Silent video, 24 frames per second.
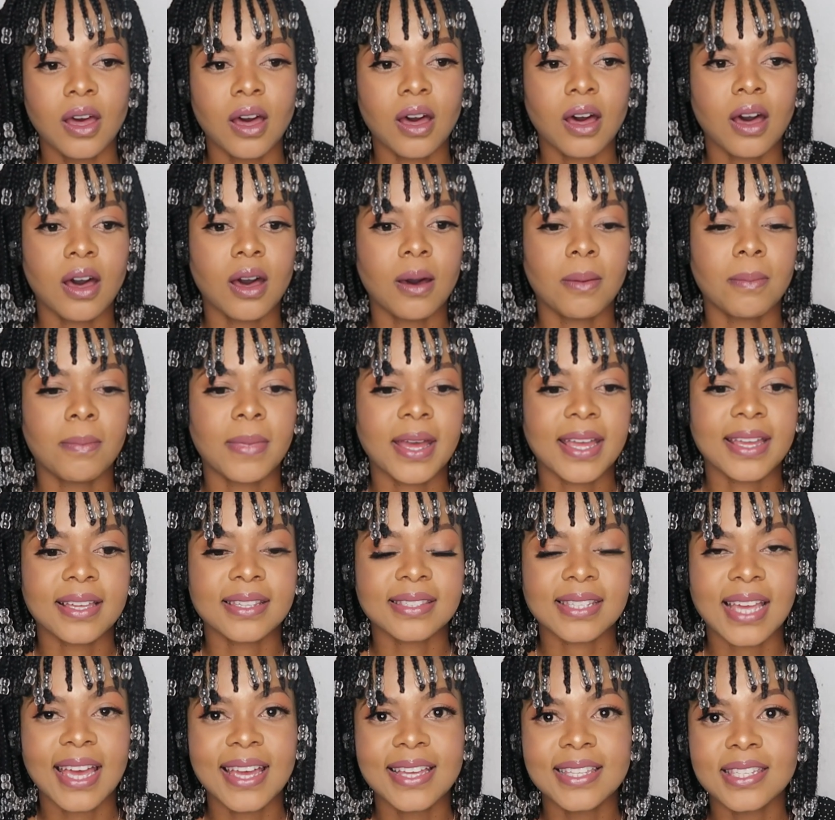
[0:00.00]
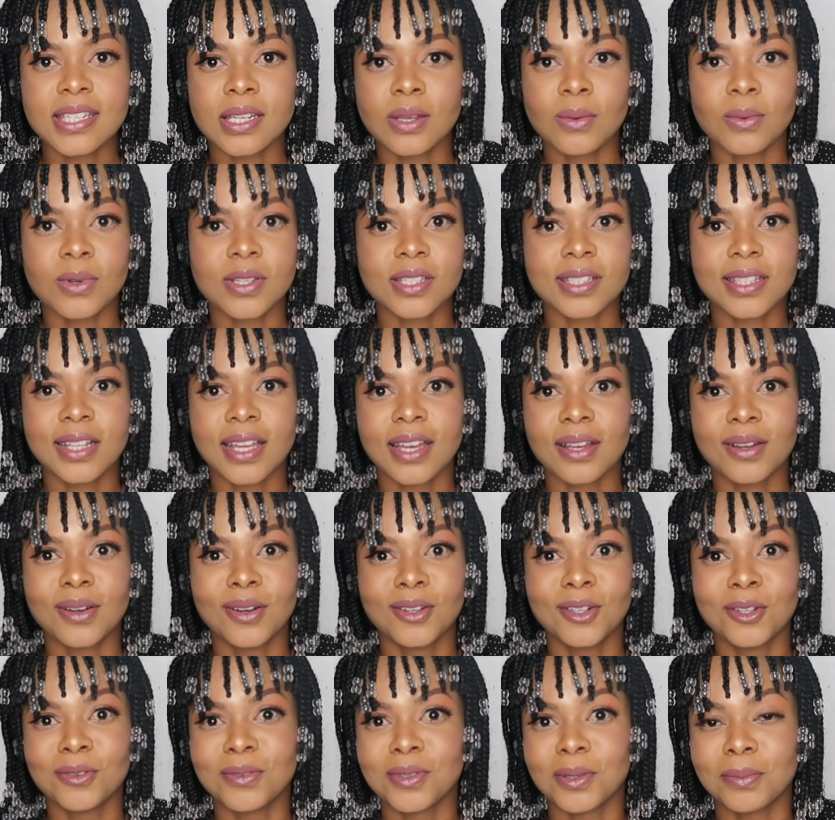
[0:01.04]
My anxiety was like
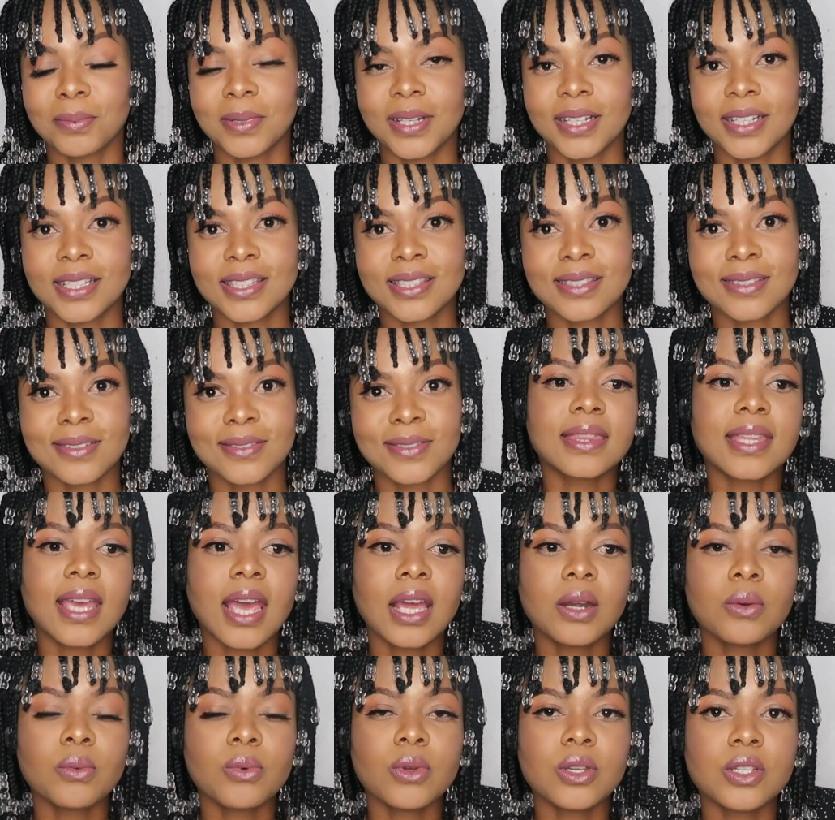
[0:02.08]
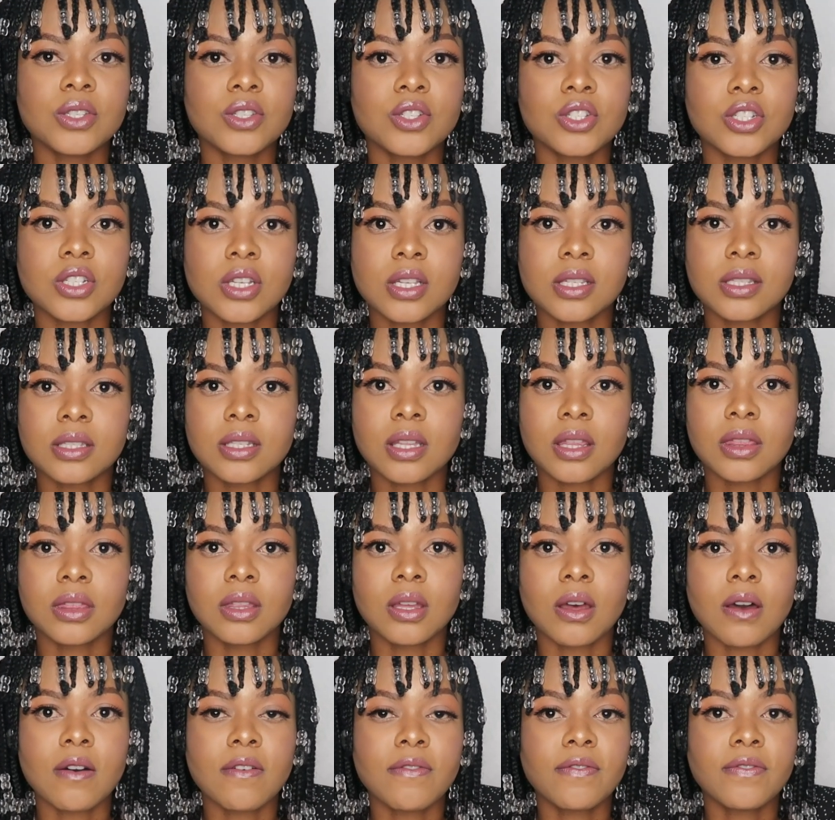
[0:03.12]
all over the place. That was just
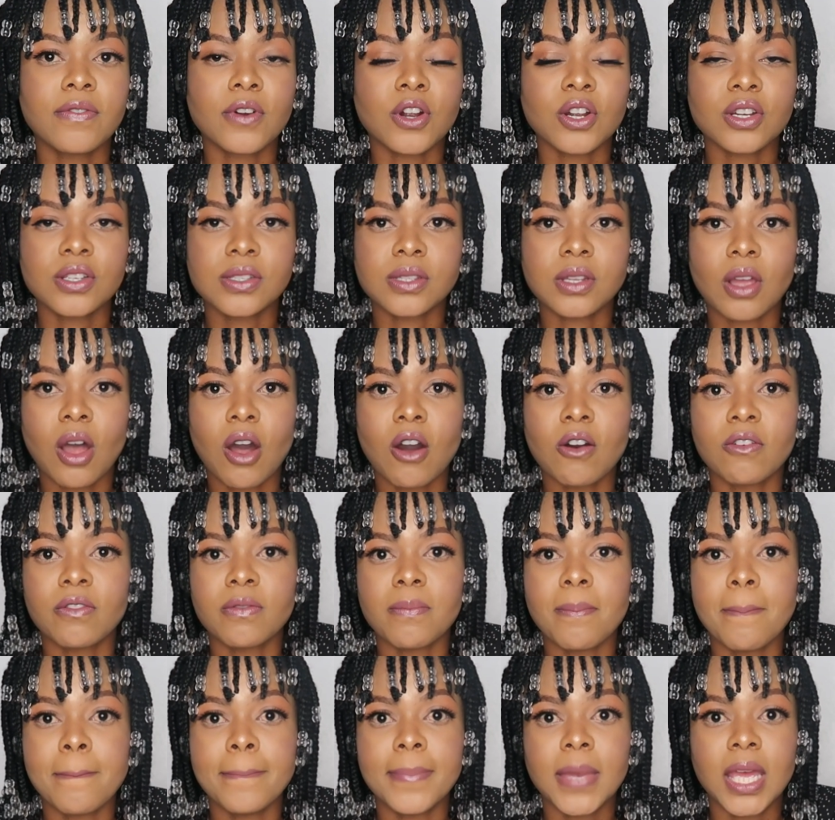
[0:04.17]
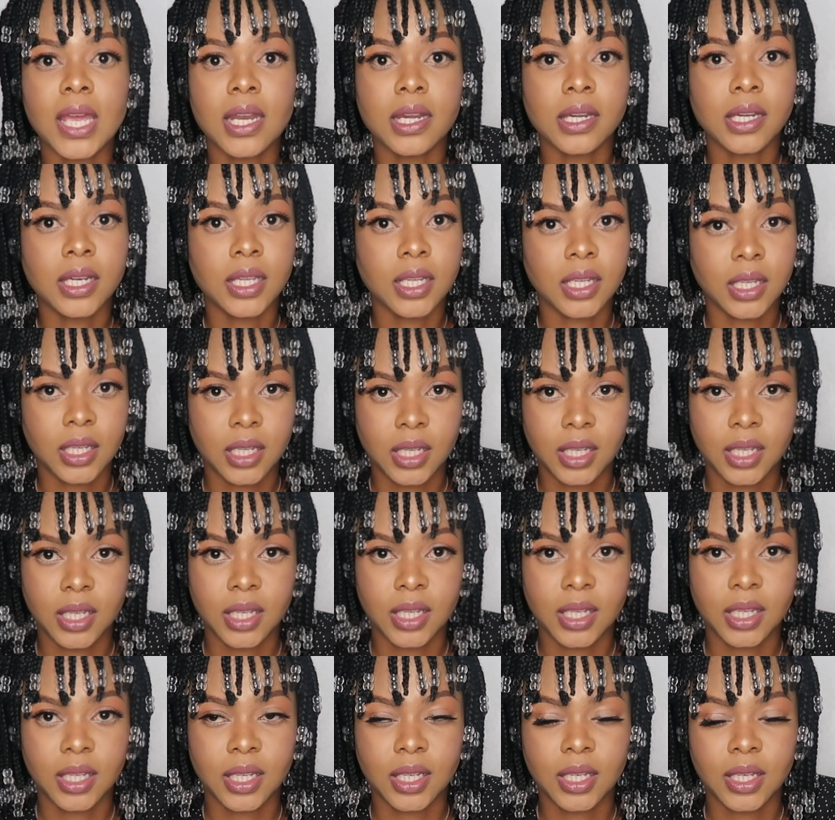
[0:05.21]
the first of many.
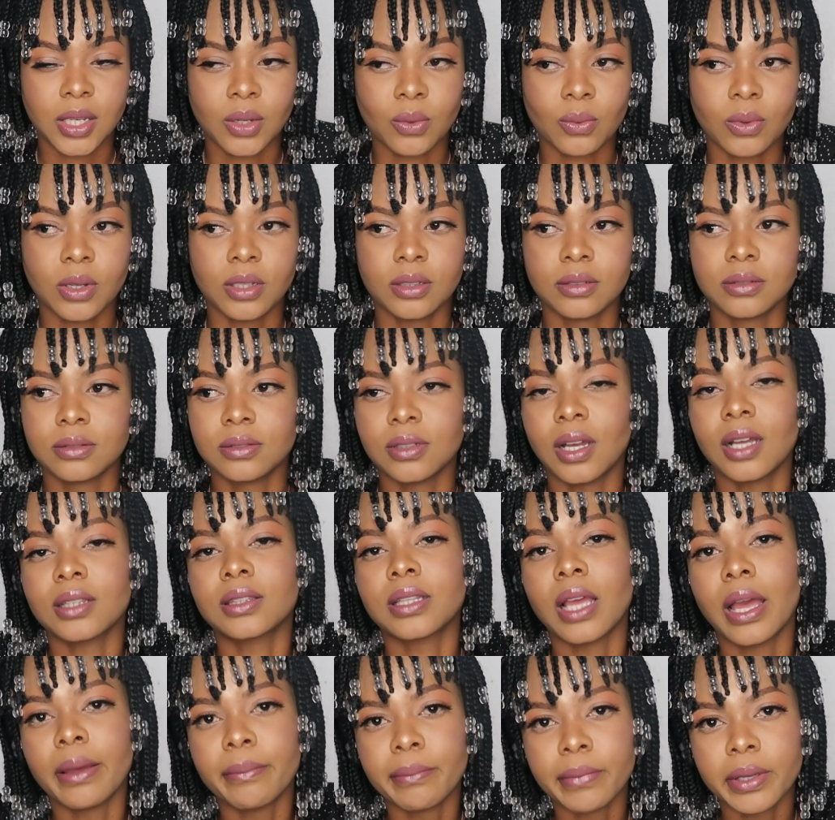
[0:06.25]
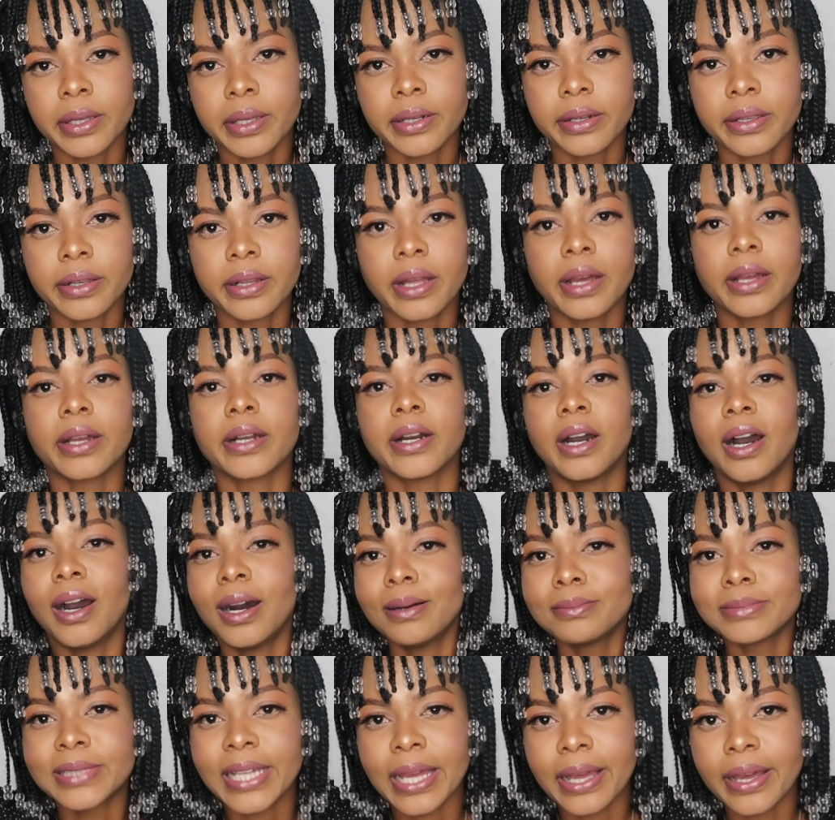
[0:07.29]
Well, not that many. Like,
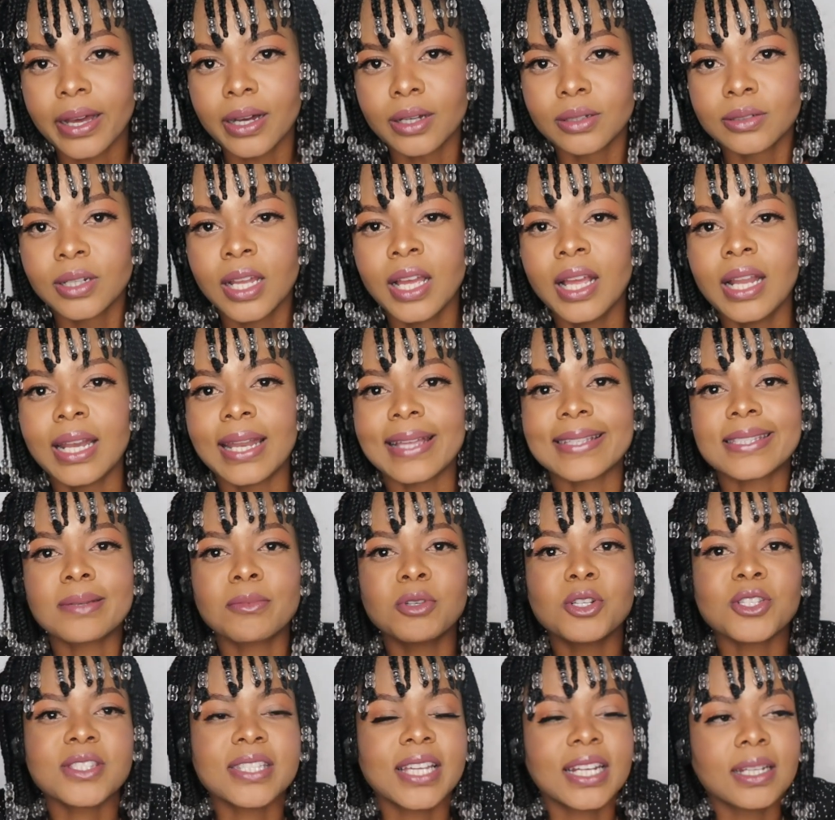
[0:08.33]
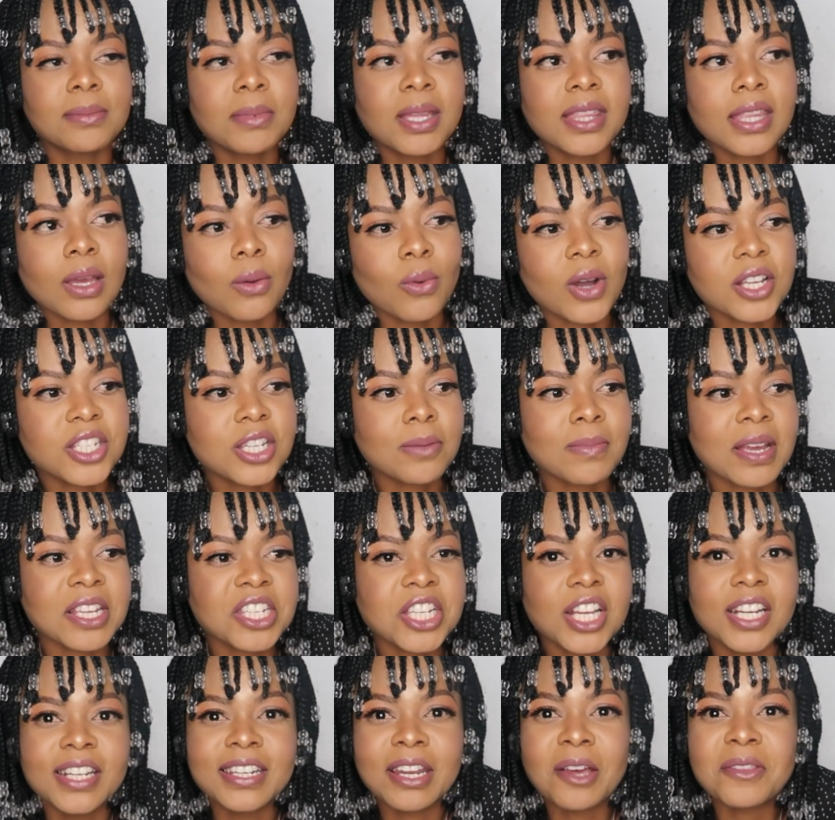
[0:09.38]
calm down. Like, someone was telling me they're watching my
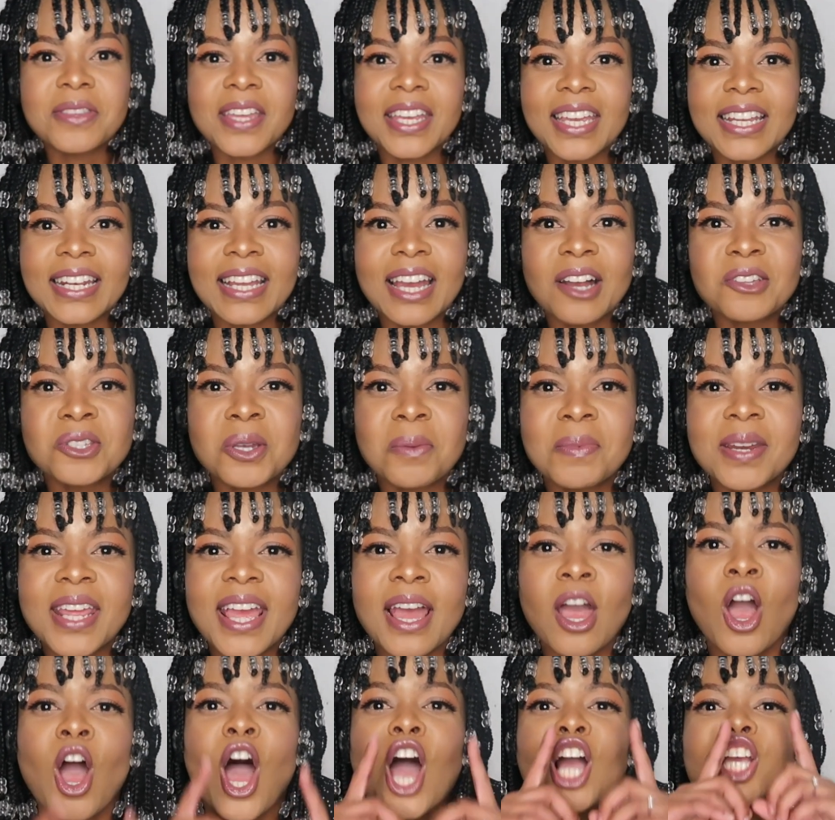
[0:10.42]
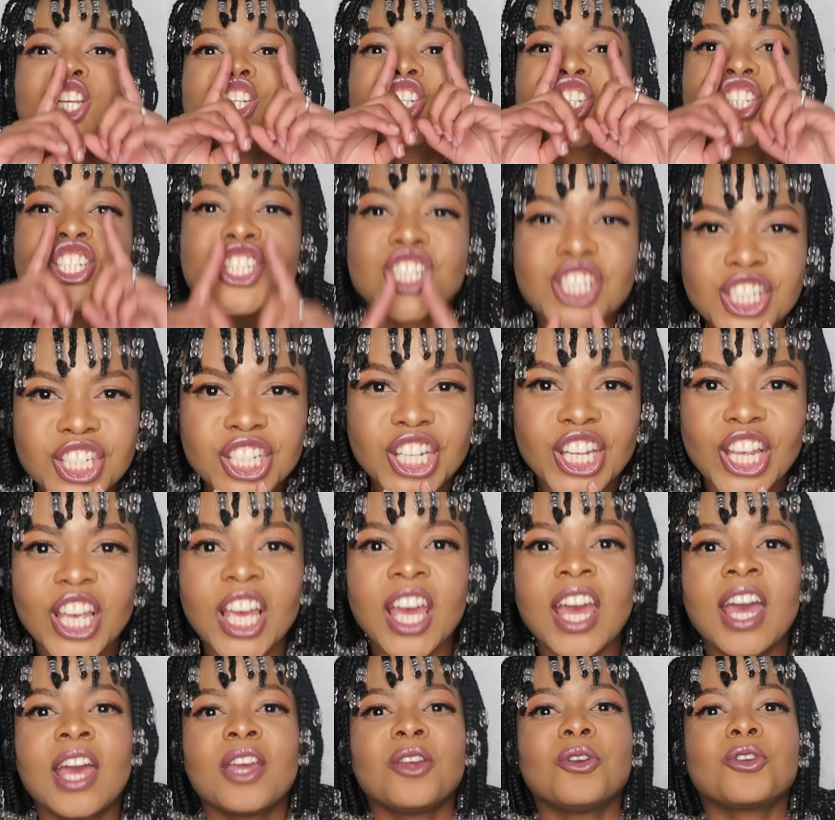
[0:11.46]
channel now, they can count how many. Okay, shh,
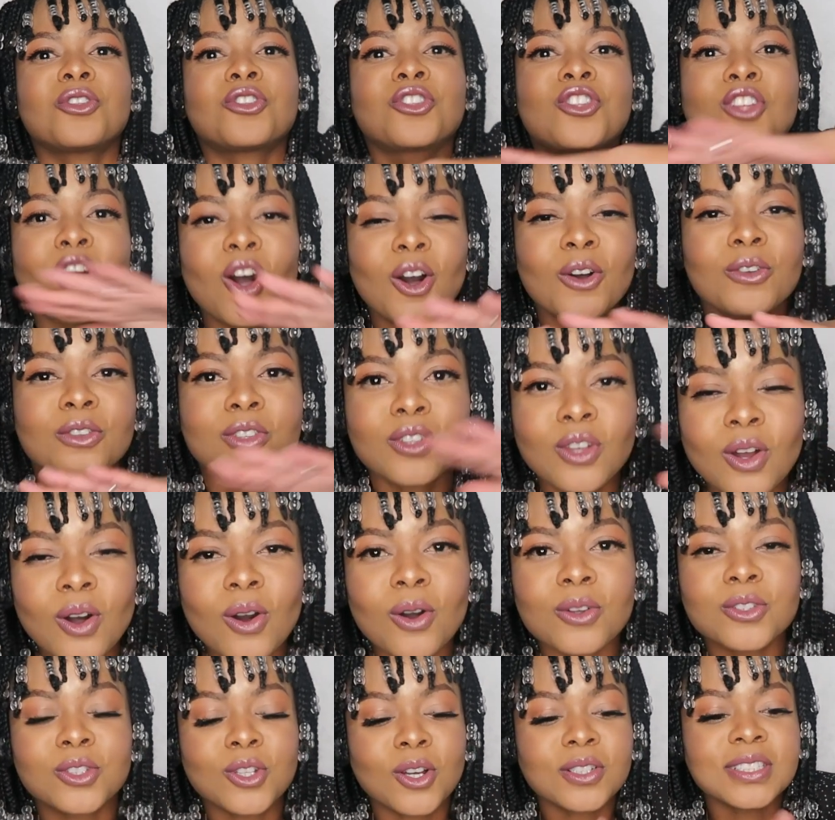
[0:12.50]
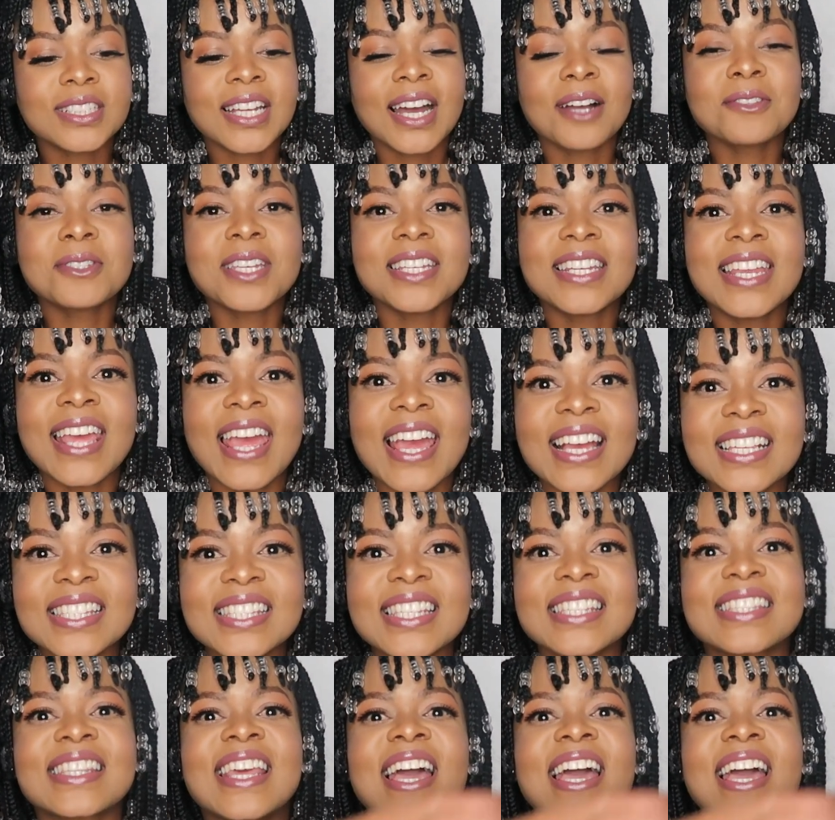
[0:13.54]
you don't know. Don't count any exes.